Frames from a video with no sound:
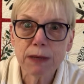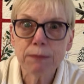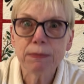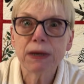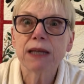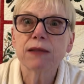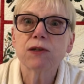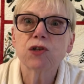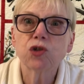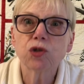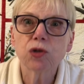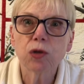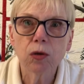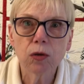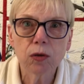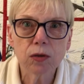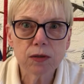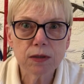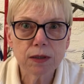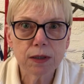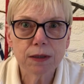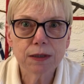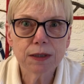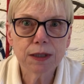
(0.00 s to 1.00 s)
by the
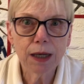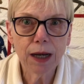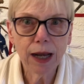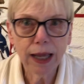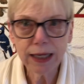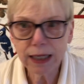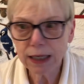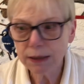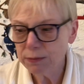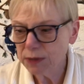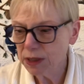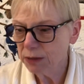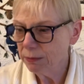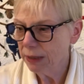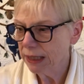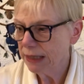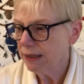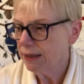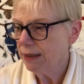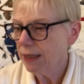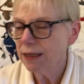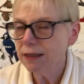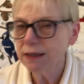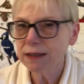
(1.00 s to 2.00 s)
shoulders until I come to my
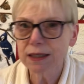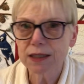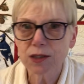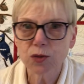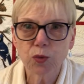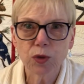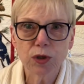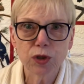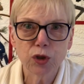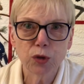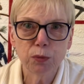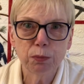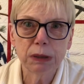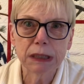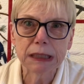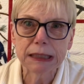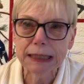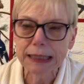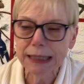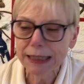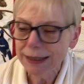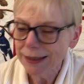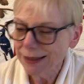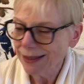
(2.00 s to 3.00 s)
senses, will you
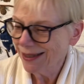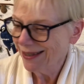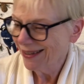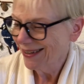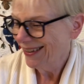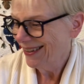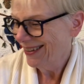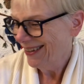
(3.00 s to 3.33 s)
please?